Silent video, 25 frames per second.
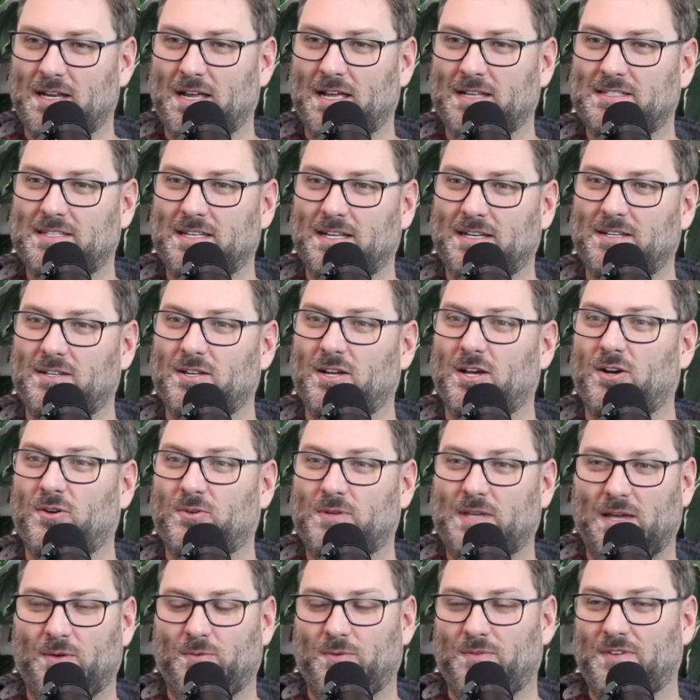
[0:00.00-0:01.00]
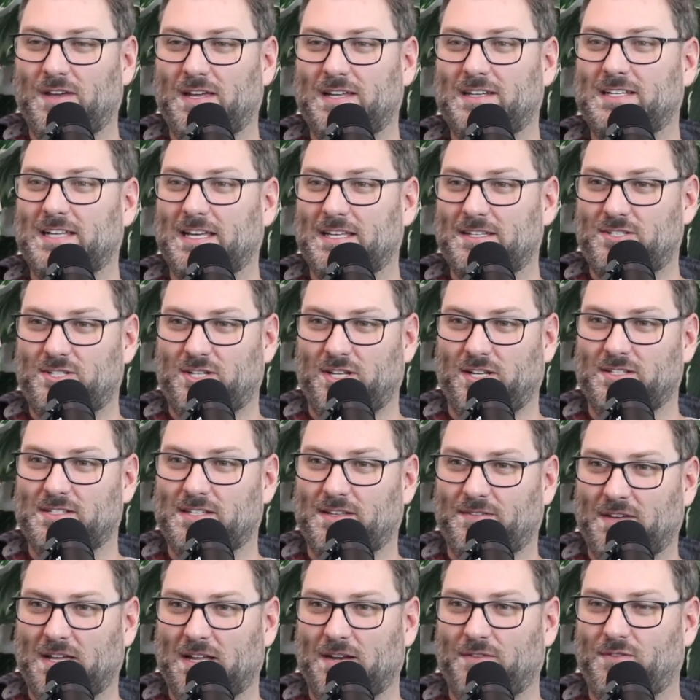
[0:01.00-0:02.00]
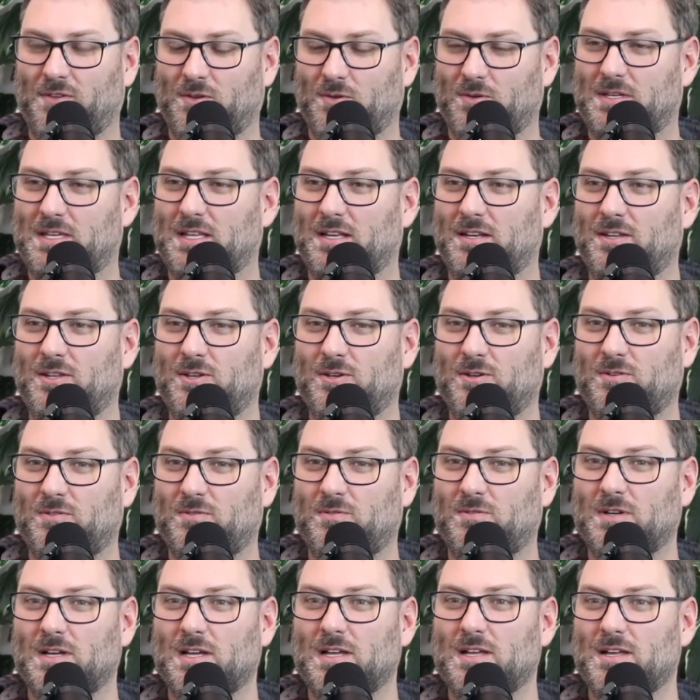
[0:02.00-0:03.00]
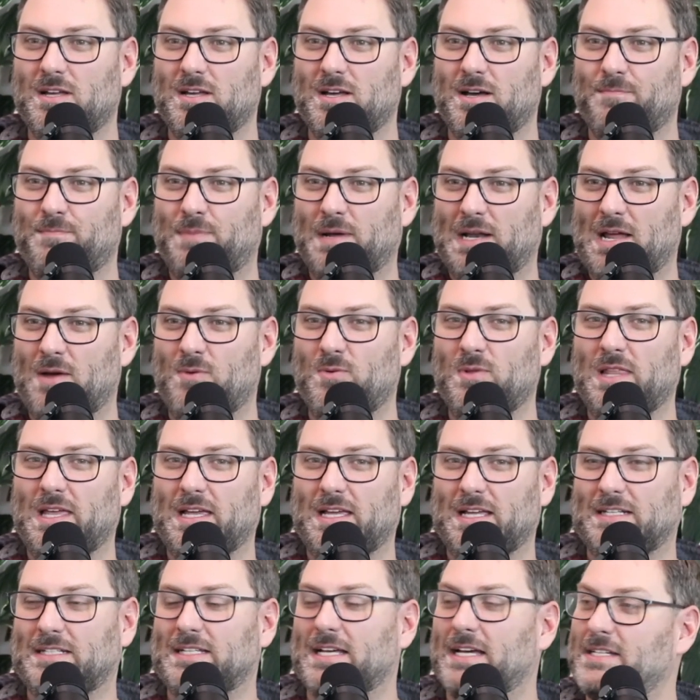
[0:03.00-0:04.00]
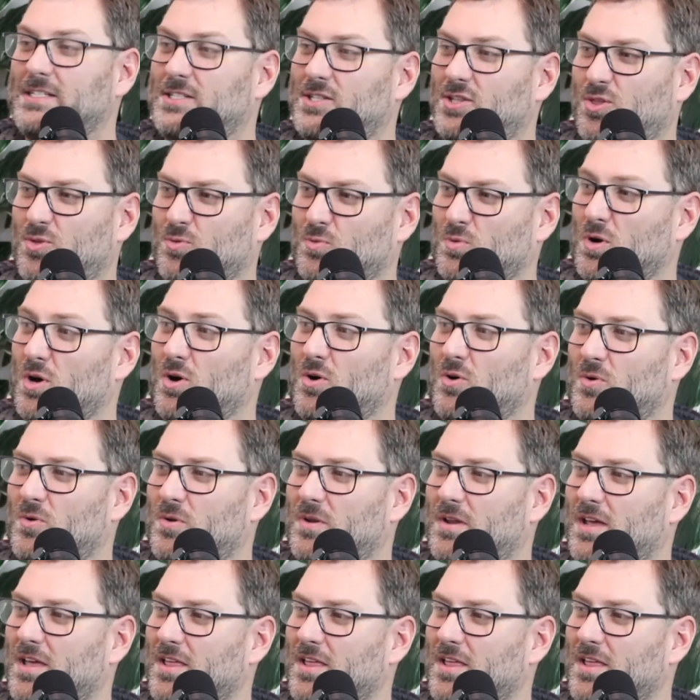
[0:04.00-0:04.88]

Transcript: I said, okay, we've had dice jails. I've got a few. Can you... But I would like a dice throne